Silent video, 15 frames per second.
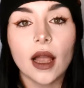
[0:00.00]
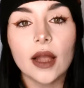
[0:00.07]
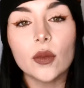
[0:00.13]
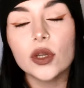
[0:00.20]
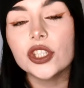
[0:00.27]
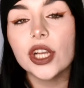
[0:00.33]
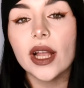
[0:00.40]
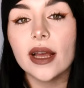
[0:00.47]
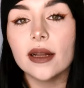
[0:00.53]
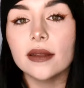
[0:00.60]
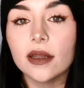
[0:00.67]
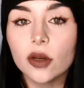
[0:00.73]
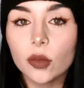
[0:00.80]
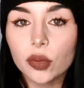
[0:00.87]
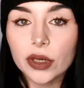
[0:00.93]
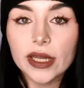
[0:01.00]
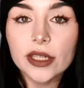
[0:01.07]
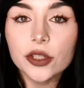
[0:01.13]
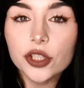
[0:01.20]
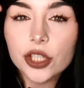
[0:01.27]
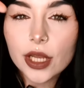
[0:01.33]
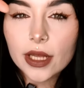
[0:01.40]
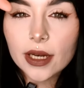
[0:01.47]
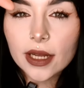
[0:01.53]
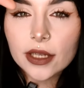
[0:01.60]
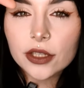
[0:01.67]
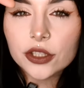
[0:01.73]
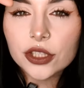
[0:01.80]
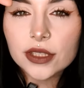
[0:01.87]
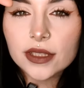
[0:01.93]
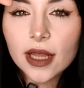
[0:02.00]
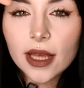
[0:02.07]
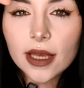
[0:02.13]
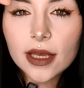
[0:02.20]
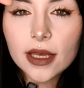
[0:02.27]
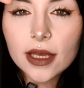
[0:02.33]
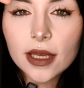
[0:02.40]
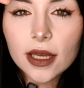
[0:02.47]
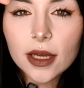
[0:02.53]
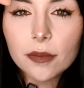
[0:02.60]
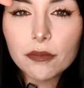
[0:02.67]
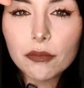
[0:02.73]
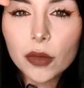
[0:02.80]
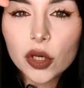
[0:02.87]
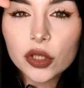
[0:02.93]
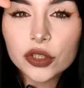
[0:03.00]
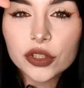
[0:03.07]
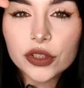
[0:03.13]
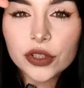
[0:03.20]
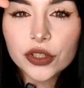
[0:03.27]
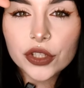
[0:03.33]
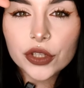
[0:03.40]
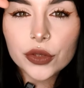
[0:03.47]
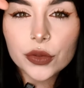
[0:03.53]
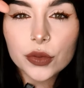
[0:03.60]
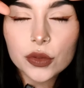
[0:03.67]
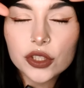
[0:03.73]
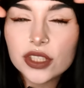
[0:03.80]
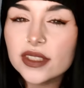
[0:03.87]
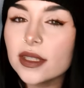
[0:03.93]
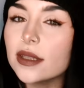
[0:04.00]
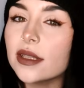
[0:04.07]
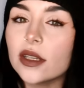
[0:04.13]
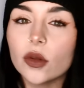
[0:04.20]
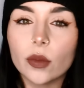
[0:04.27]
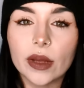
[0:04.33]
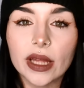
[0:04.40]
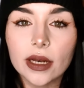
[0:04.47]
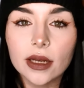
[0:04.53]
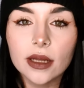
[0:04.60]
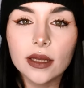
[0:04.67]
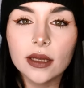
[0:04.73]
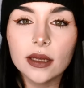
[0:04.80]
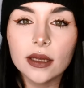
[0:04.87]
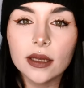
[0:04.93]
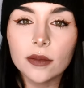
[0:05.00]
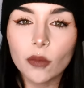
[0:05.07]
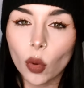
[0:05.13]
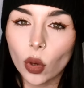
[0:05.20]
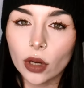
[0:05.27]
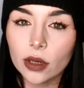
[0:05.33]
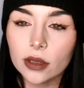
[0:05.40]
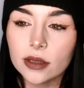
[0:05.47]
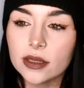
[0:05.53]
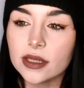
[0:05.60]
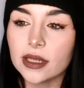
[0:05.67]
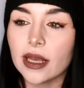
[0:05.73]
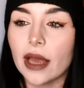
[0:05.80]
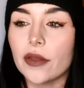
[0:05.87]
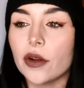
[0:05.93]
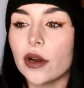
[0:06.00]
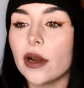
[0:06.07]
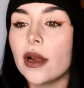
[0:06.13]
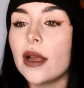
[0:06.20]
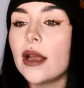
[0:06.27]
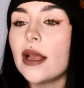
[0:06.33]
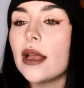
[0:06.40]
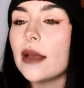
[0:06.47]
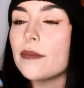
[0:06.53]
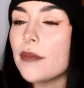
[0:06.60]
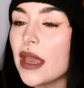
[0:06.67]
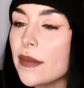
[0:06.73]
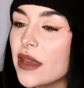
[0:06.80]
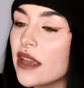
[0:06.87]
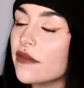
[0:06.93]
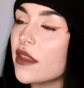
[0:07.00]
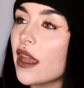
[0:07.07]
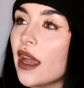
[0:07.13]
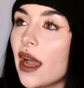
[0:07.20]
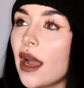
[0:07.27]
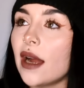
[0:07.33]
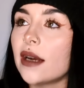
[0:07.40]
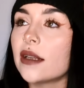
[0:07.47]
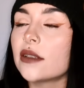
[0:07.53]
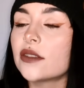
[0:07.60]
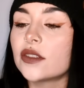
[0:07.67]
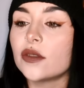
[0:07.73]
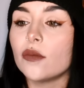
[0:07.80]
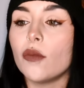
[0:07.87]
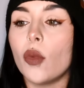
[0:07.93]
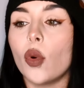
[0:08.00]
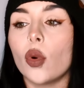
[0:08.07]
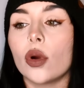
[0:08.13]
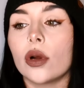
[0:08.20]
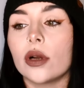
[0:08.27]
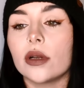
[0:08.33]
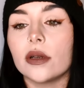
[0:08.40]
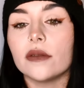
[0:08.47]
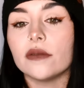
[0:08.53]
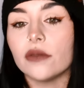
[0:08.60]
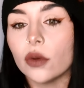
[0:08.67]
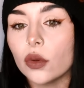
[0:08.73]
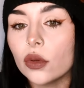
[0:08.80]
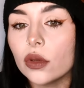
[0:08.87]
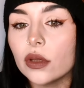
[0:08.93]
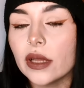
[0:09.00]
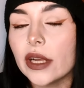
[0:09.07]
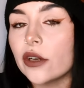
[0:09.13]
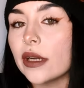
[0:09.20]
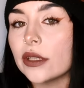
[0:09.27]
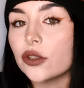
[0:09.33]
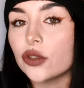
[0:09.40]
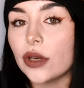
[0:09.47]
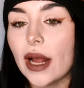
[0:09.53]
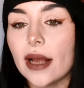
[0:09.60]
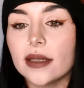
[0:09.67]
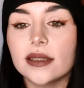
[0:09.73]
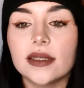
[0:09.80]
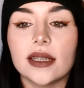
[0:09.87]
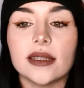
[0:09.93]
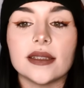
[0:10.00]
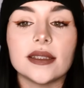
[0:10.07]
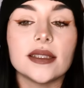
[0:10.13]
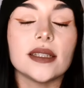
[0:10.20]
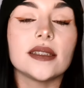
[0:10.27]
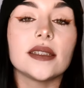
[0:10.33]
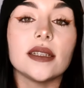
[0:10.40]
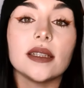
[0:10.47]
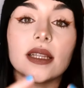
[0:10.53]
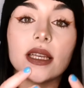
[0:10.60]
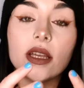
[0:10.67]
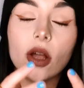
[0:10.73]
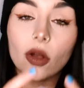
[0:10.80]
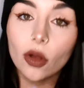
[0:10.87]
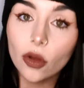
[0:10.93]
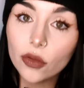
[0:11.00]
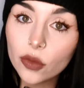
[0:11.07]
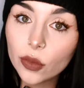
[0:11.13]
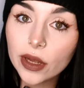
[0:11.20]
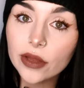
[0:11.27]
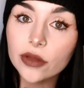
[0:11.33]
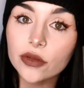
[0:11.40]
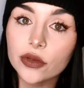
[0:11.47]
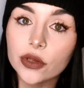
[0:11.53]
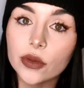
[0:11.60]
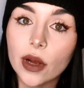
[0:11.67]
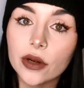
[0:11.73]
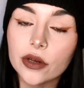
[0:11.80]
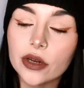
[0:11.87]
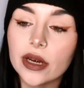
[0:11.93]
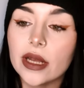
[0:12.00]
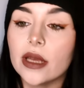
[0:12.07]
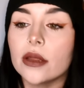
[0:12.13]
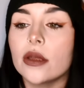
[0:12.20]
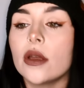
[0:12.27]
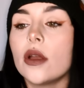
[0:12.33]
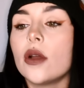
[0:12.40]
I wish I had a little bridge and I could just like merge the two just a little bit more together. Maybe if they had some more vocal layering tracks consistently all the way through underneath